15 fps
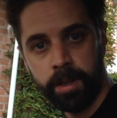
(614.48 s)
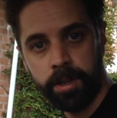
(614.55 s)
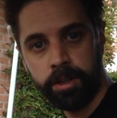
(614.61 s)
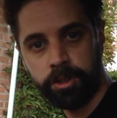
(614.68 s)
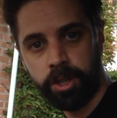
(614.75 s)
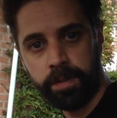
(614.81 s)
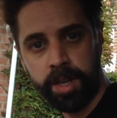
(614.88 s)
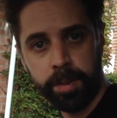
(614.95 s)

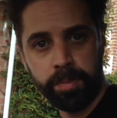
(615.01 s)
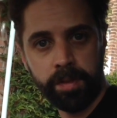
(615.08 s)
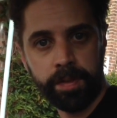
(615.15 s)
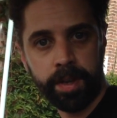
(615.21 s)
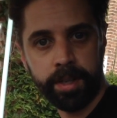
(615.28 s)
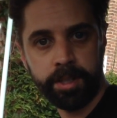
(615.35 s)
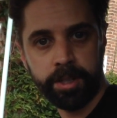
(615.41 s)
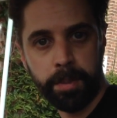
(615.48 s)
so that it
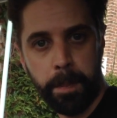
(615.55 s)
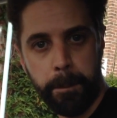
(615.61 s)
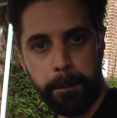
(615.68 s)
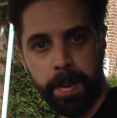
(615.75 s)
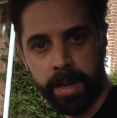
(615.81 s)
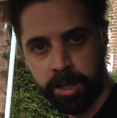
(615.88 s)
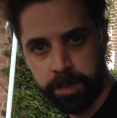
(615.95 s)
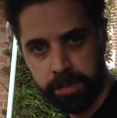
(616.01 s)
provides the
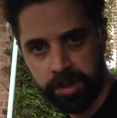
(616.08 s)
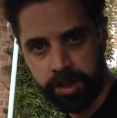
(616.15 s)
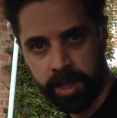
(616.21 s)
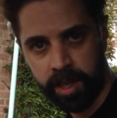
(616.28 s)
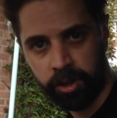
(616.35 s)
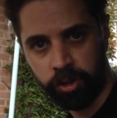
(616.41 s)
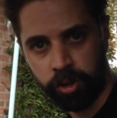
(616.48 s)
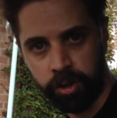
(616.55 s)
best
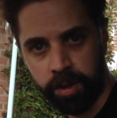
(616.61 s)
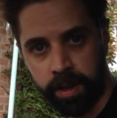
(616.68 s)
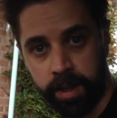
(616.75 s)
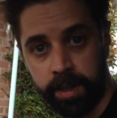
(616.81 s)
protection